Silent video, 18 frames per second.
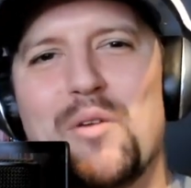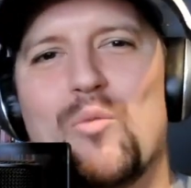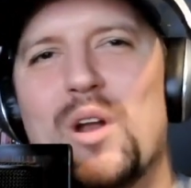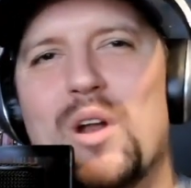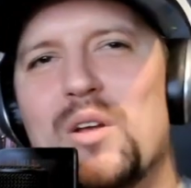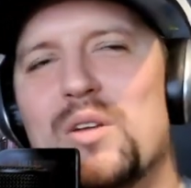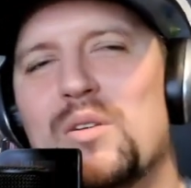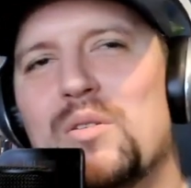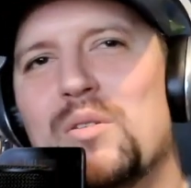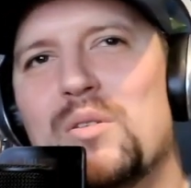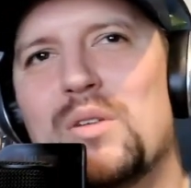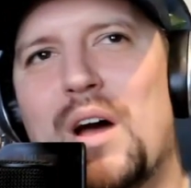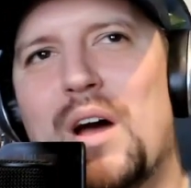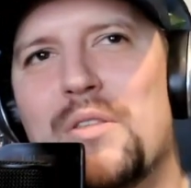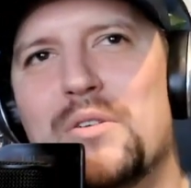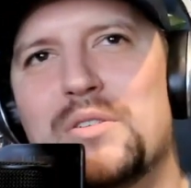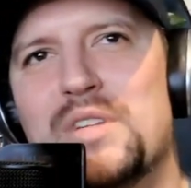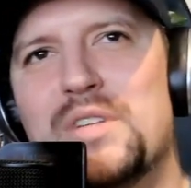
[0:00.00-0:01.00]
what are
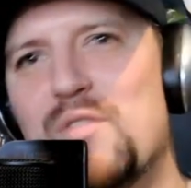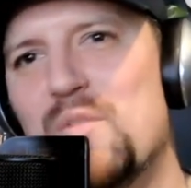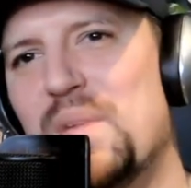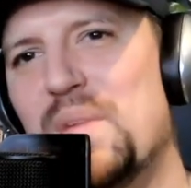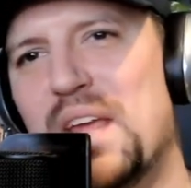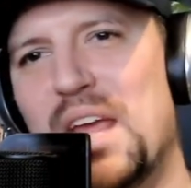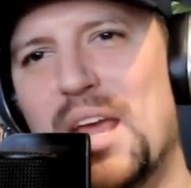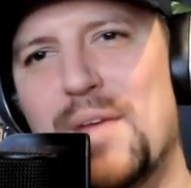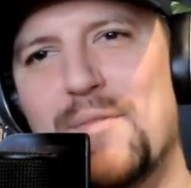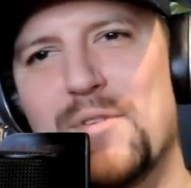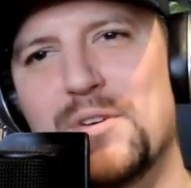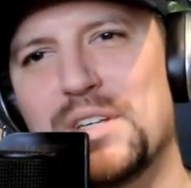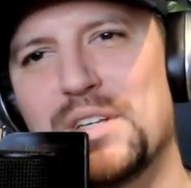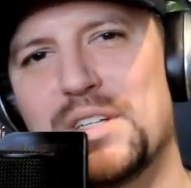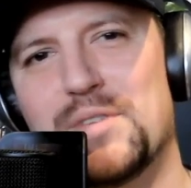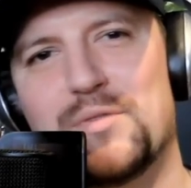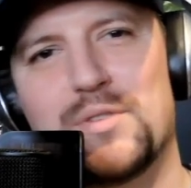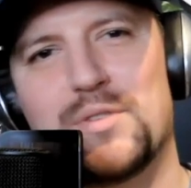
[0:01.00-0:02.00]
are there different behaviors
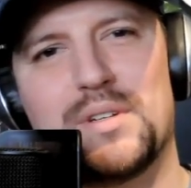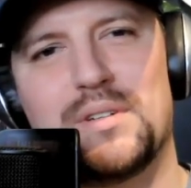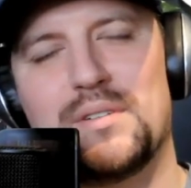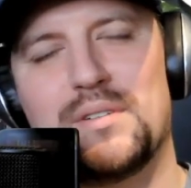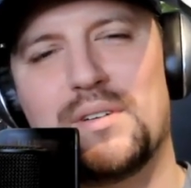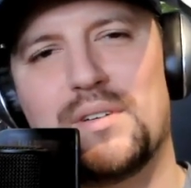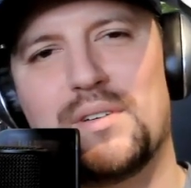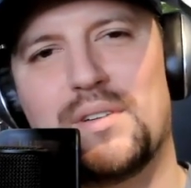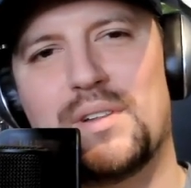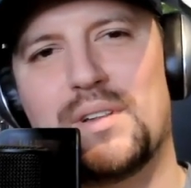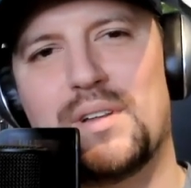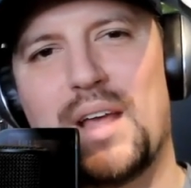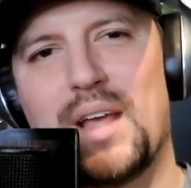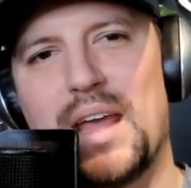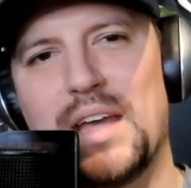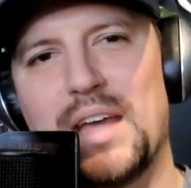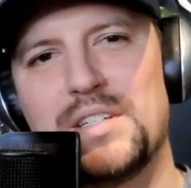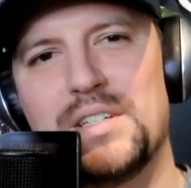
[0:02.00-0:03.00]
at different
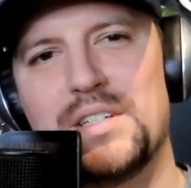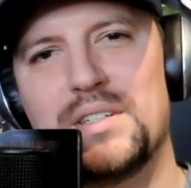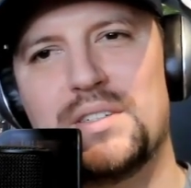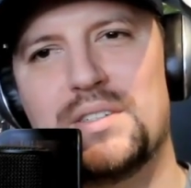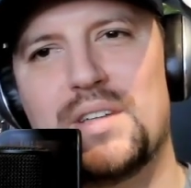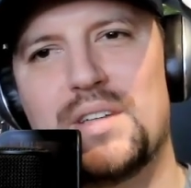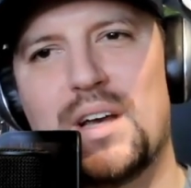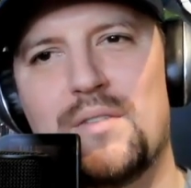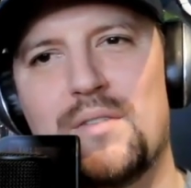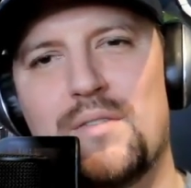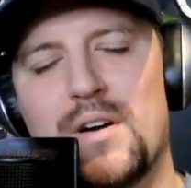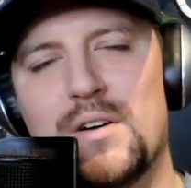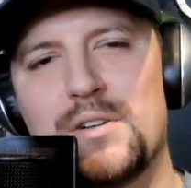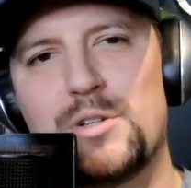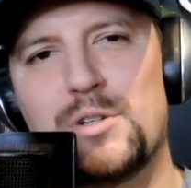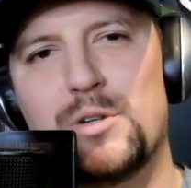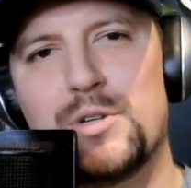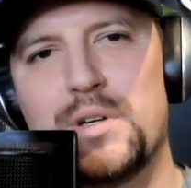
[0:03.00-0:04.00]
ages of our
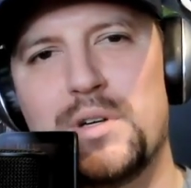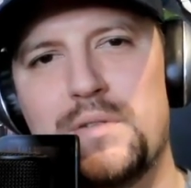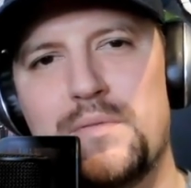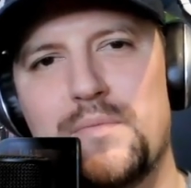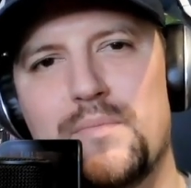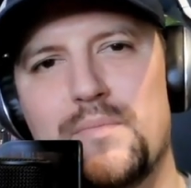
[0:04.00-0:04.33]
children?